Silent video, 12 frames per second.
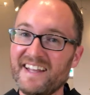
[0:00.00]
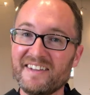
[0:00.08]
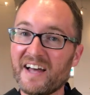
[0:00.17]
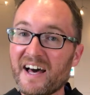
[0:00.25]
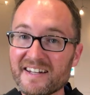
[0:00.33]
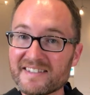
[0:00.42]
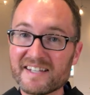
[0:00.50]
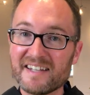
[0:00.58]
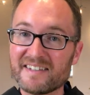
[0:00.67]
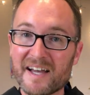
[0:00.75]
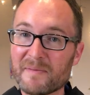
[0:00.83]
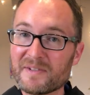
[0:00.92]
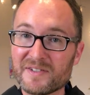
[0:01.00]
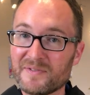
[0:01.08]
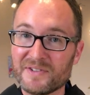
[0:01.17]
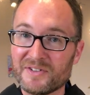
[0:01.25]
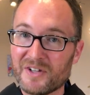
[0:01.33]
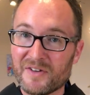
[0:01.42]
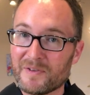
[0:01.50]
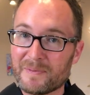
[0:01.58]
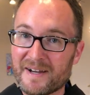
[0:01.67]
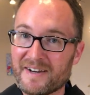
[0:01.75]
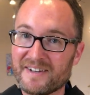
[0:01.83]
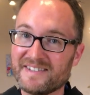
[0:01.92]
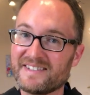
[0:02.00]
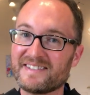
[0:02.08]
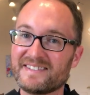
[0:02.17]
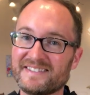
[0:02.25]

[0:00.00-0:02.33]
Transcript: Not at St. Thomas of Villanova Parish.